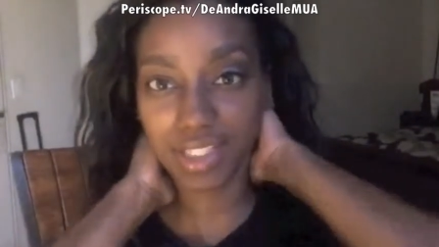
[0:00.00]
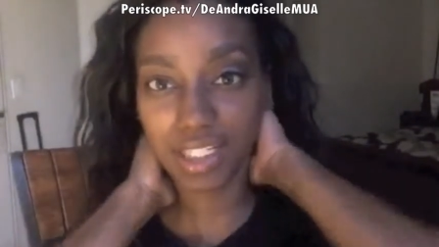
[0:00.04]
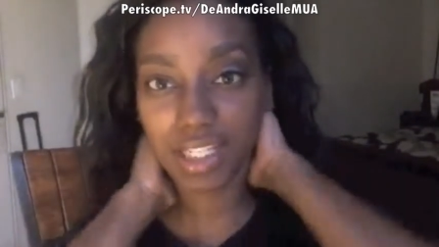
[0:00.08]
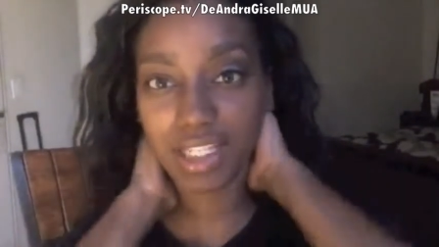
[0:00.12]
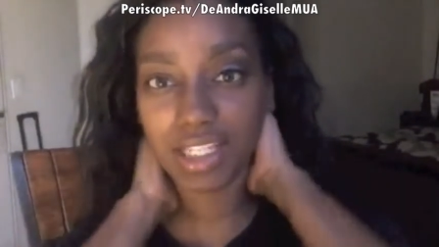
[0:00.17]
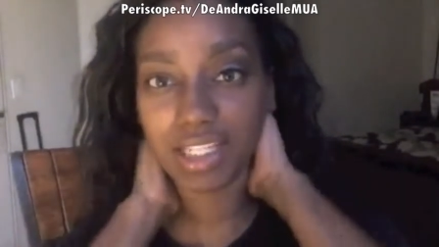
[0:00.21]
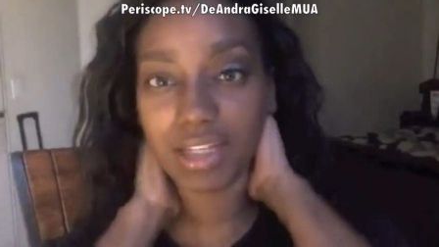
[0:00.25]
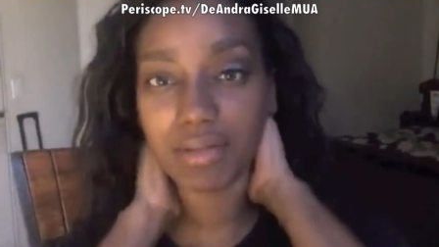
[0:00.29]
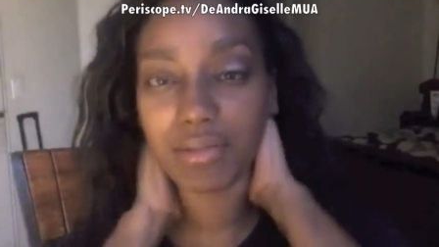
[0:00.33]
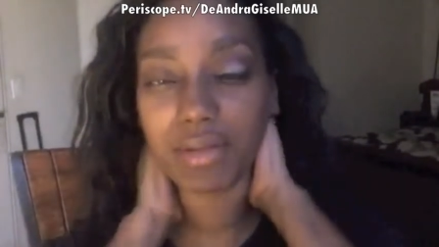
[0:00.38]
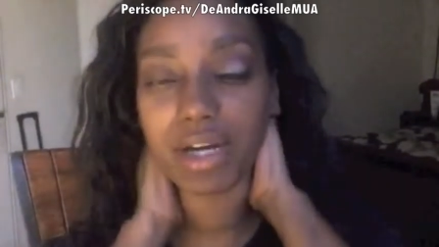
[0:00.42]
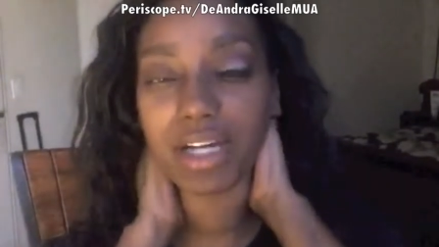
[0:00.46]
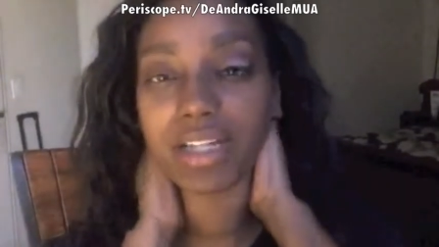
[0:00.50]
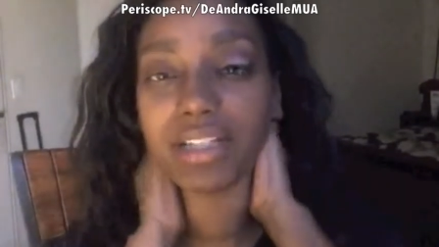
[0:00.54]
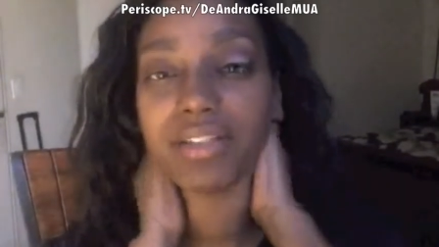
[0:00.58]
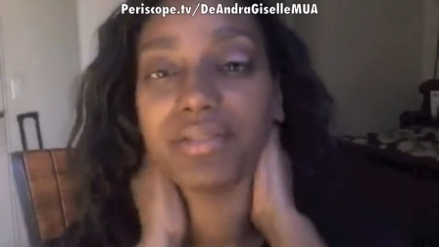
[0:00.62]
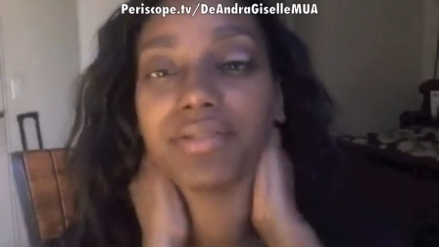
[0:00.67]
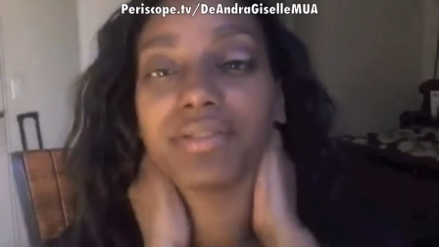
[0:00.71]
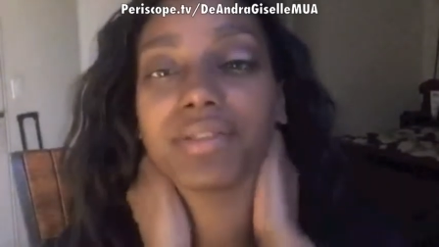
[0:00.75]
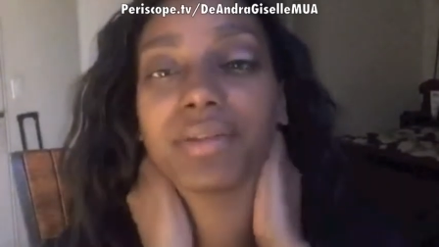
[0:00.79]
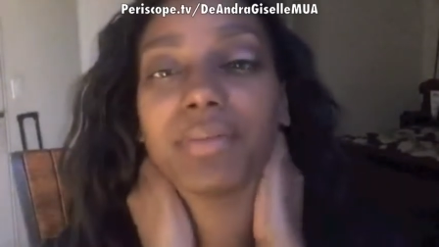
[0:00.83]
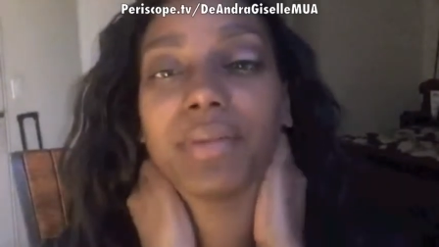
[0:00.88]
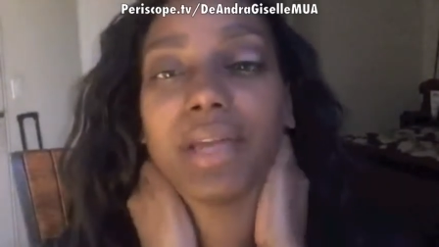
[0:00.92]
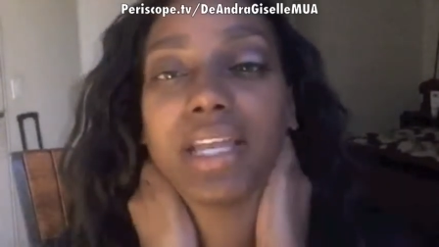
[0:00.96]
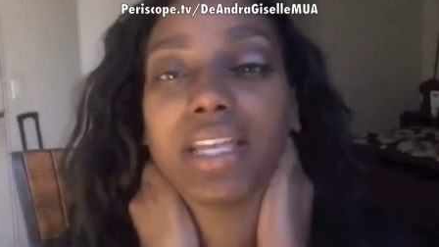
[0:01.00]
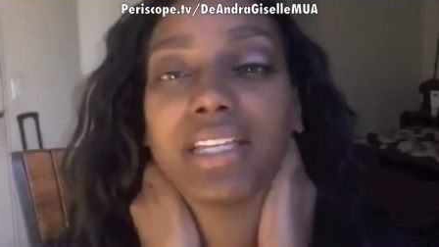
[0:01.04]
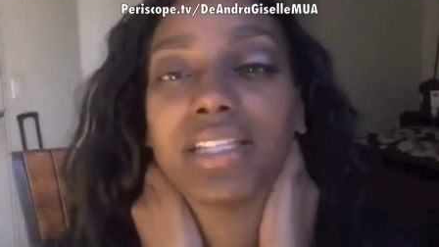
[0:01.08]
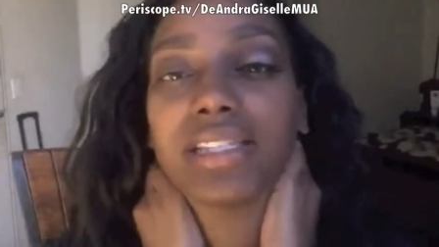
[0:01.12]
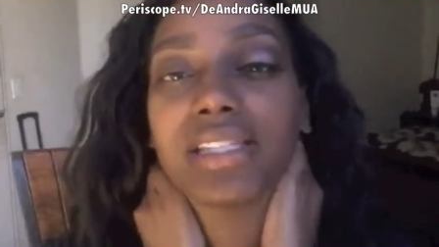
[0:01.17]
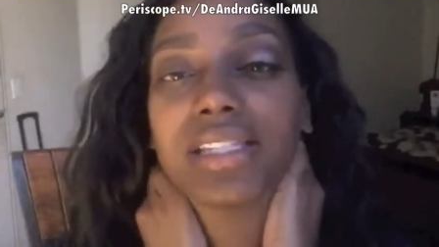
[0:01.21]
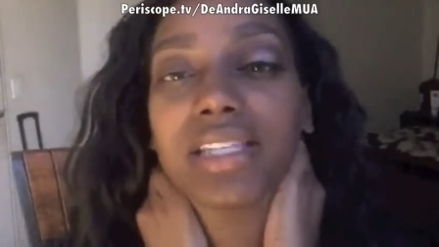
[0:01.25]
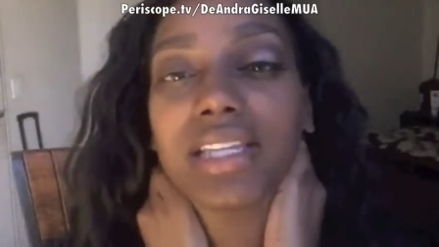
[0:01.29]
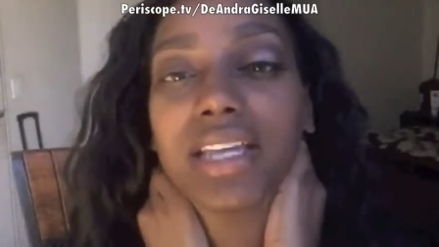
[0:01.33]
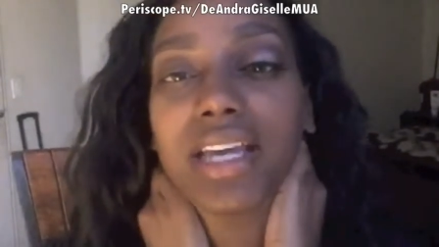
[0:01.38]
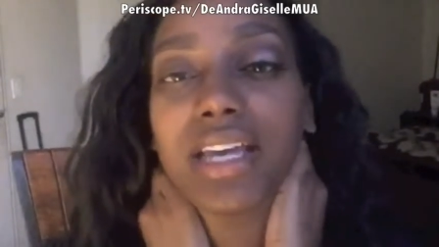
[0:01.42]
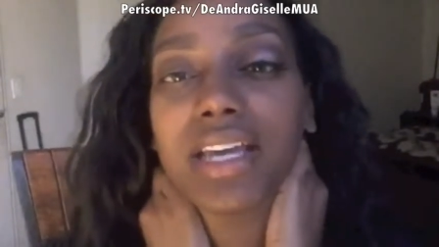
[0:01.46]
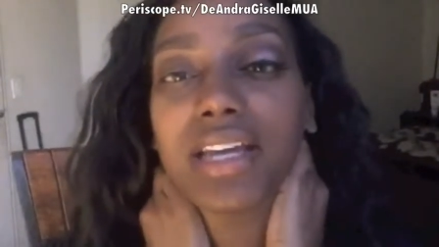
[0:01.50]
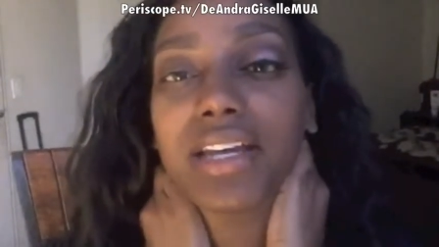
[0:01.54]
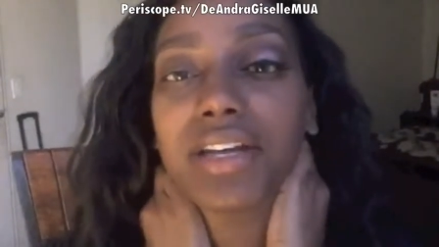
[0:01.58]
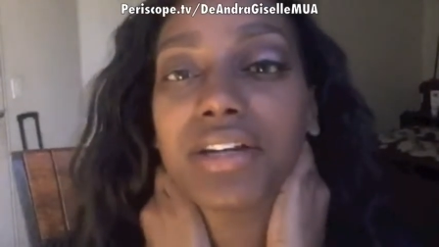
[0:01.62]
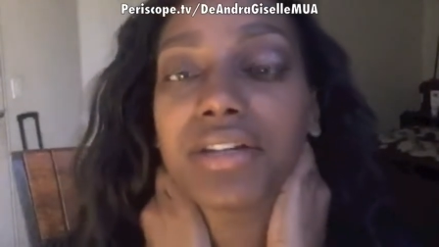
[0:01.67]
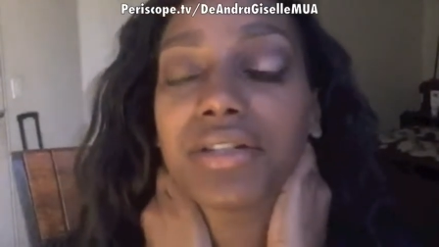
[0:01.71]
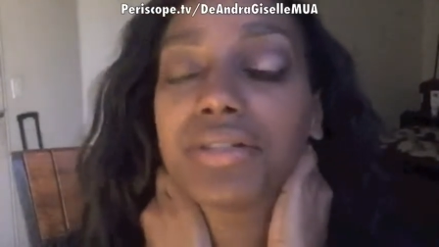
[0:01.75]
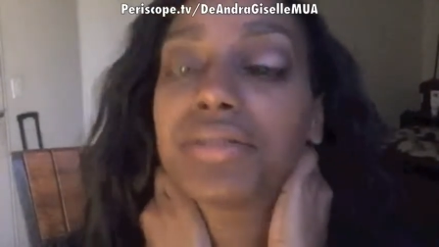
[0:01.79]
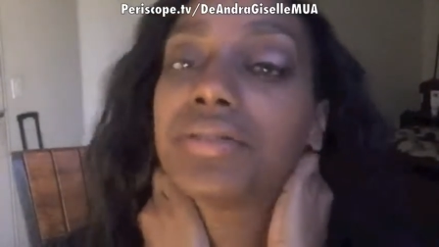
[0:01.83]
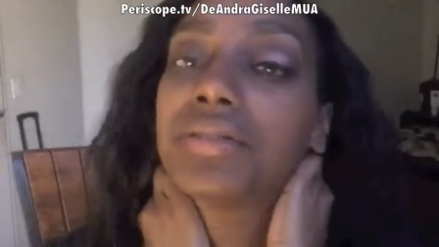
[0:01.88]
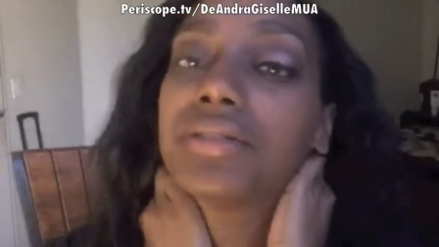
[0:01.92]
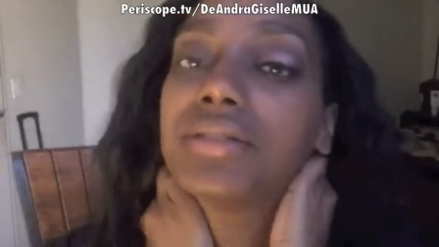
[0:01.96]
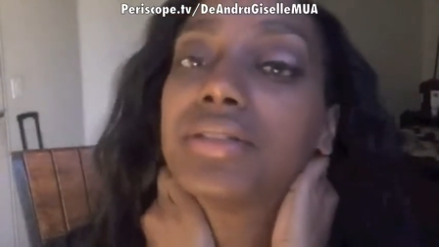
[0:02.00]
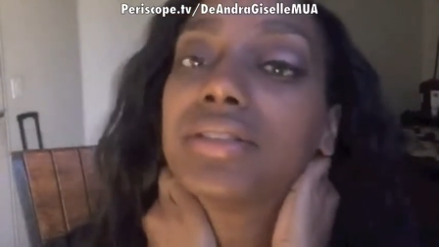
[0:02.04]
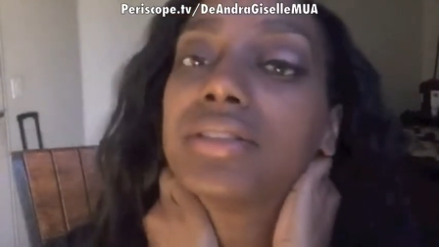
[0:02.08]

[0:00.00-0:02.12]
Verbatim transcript: Anybody from ATL?